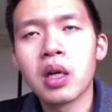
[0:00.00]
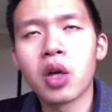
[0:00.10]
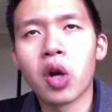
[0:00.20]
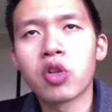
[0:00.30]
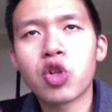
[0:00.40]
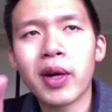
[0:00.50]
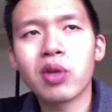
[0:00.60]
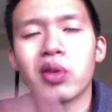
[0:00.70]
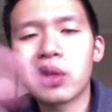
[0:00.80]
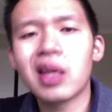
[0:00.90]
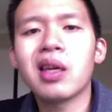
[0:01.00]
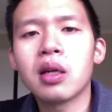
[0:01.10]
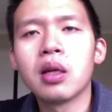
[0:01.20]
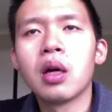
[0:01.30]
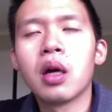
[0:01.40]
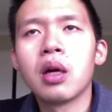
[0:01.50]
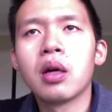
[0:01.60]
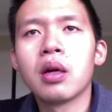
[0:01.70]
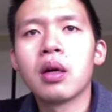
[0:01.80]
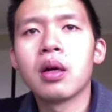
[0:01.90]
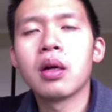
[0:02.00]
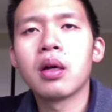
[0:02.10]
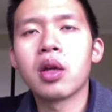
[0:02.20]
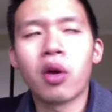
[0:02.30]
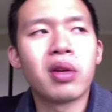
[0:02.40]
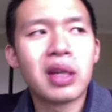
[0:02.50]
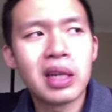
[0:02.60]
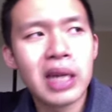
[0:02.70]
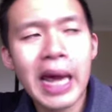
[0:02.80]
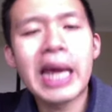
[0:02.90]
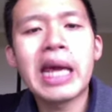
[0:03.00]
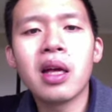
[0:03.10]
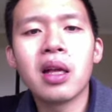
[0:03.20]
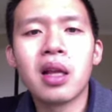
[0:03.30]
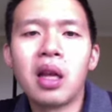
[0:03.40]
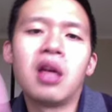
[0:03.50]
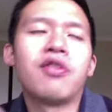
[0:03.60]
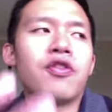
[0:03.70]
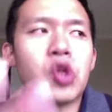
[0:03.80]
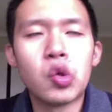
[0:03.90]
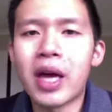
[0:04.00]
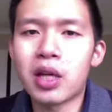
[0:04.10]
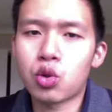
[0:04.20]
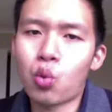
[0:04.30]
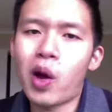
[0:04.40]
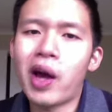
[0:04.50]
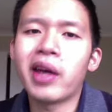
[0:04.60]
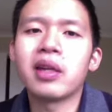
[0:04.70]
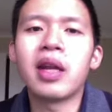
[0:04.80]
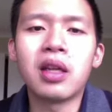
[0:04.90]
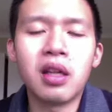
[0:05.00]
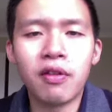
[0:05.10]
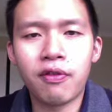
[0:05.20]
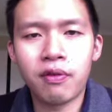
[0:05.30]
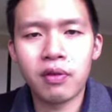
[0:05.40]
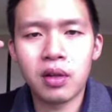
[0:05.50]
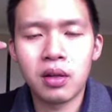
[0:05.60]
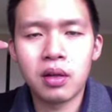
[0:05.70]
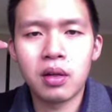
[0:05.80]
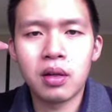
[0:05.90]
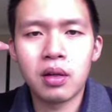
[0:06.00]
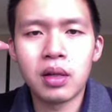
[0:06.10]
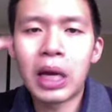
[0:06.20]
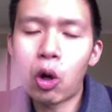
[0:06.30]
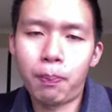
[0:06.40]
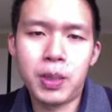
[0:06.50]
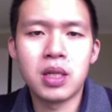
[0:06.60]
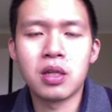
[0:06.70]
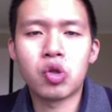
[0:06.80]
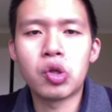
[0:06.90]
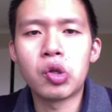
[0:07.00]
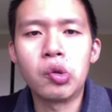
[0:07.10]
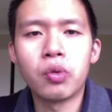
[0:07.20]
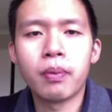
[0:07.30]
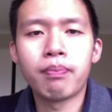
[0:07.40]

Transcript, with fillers: You know, try to think. You know, they love you. That is why they give their opinion to you.